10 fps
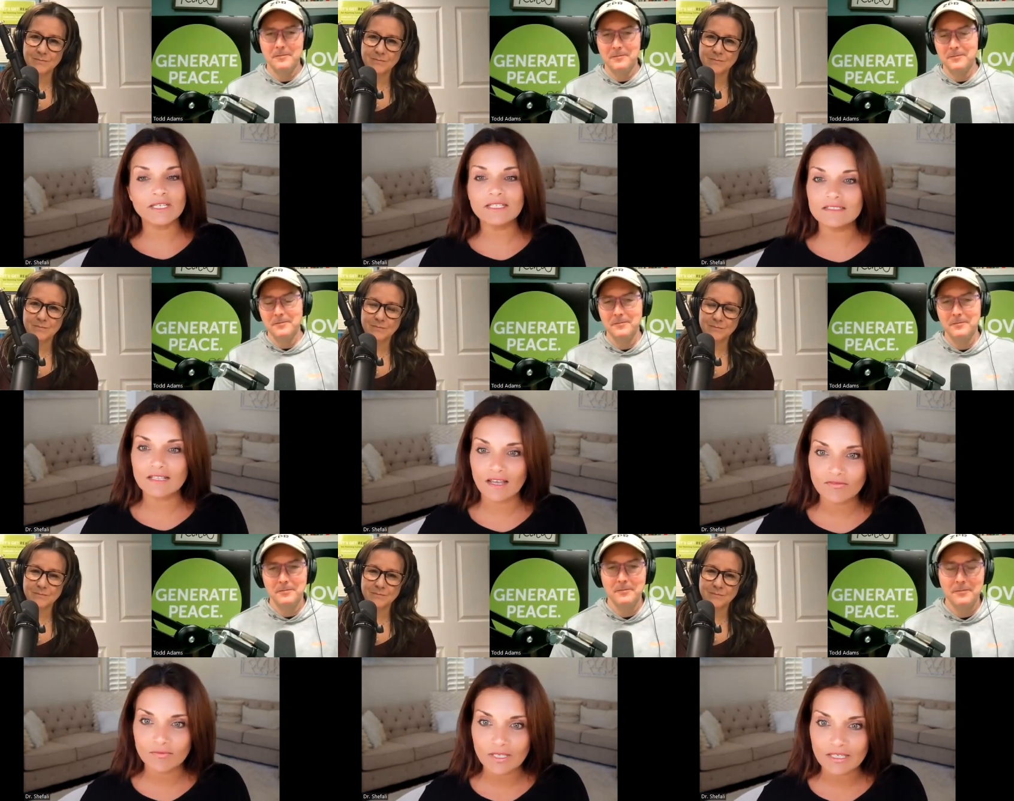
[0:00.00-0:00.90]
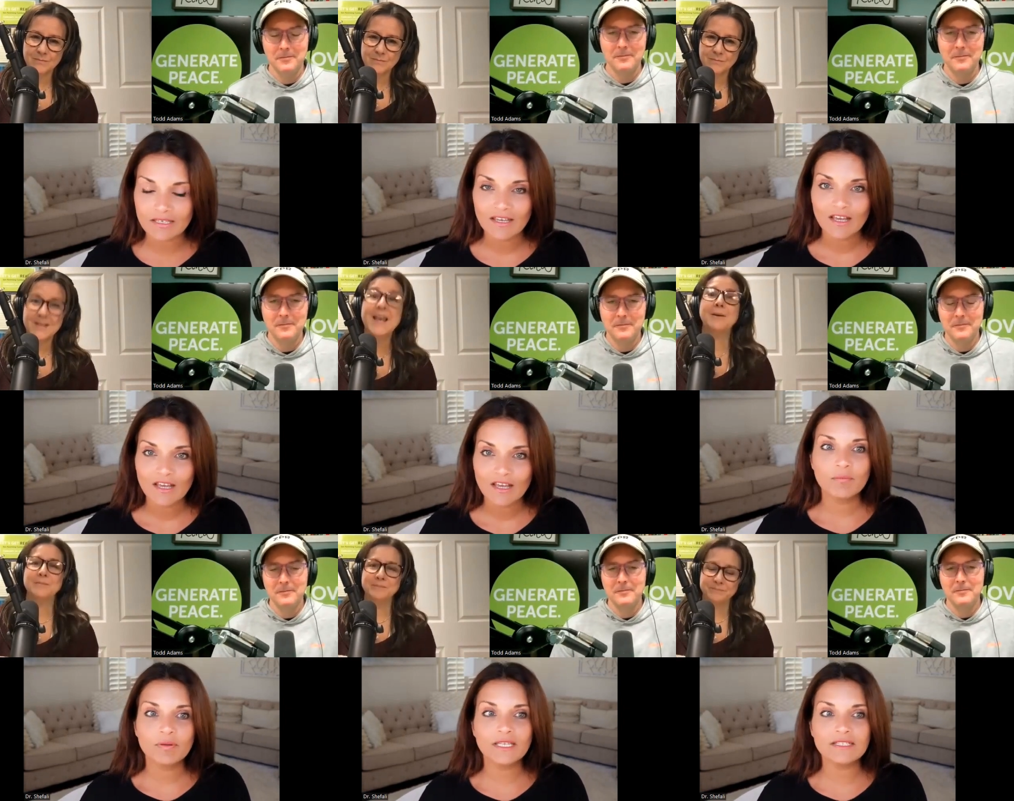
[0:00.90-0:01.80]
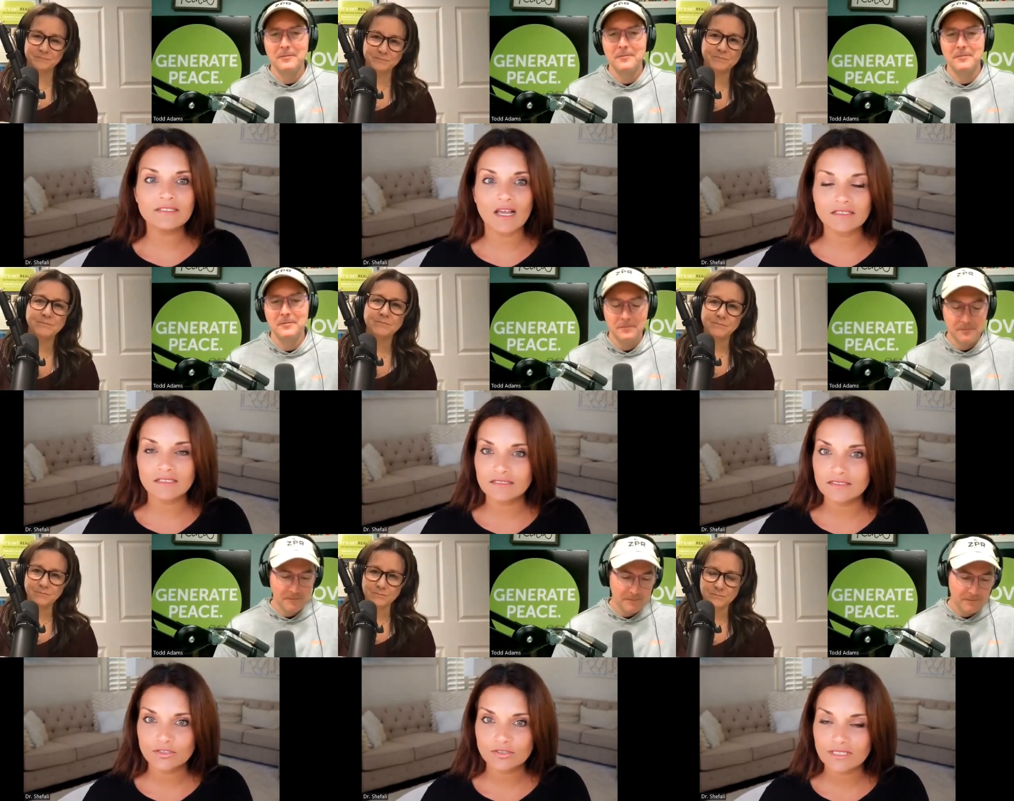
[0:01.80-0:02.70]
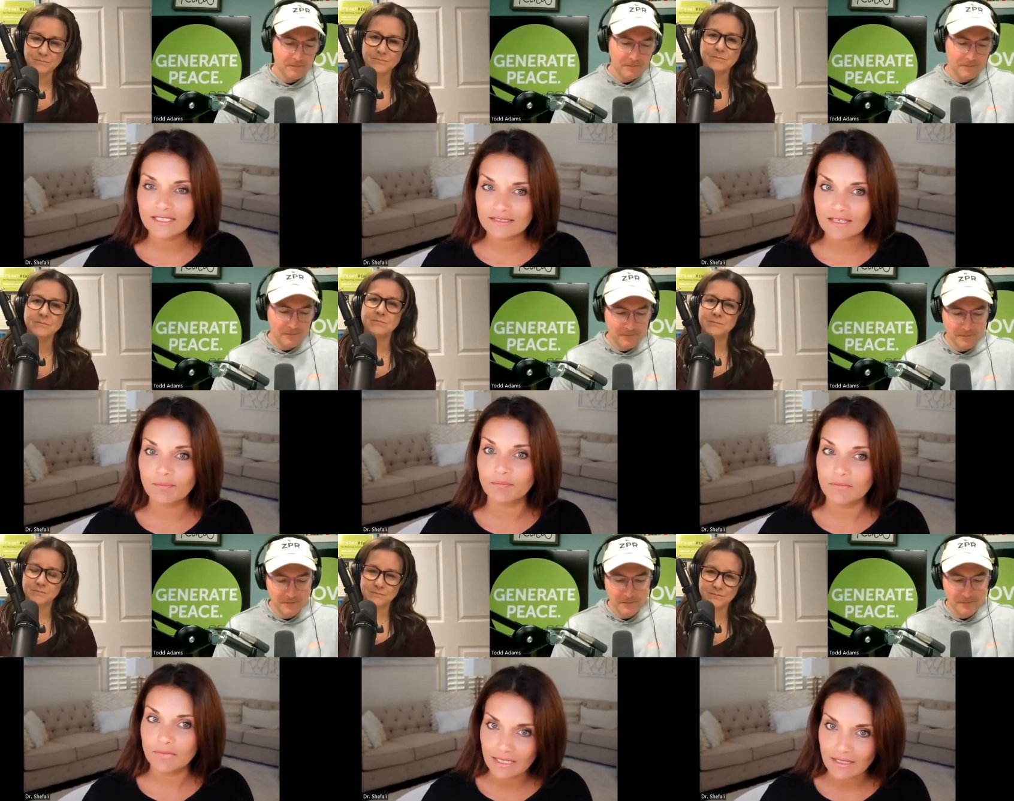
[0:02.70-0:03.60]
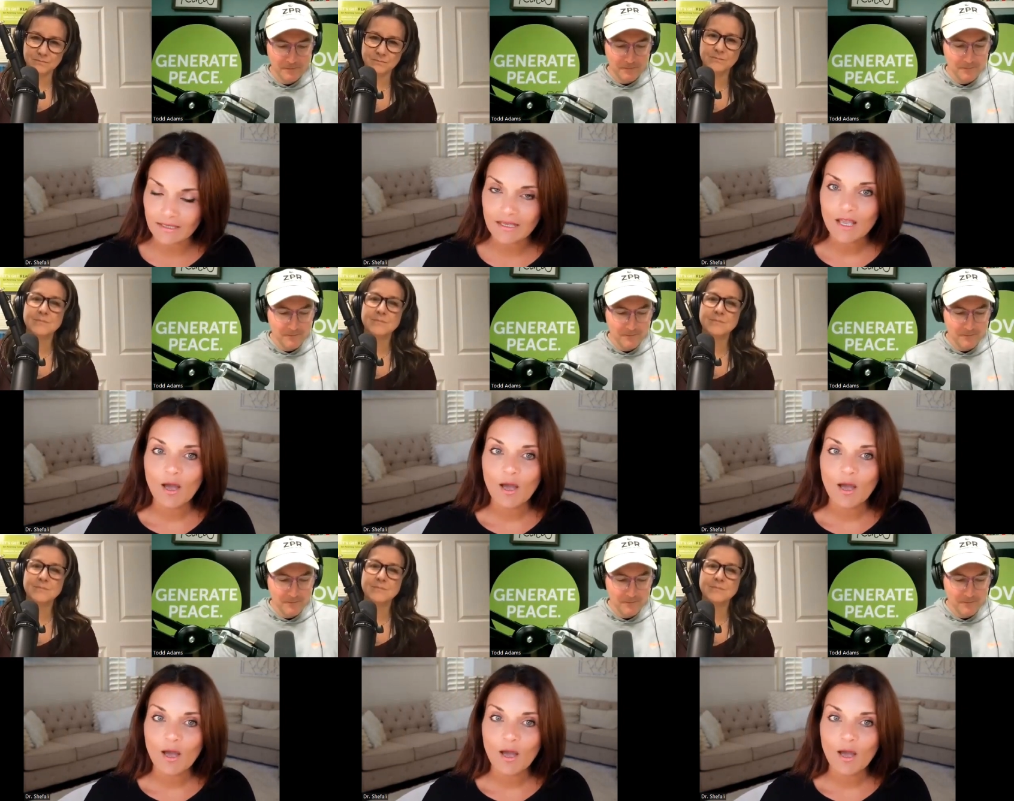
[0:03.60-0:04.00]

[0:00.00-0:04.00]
Speaker 1: Please love me. Yeah. Please unconditionally accept me.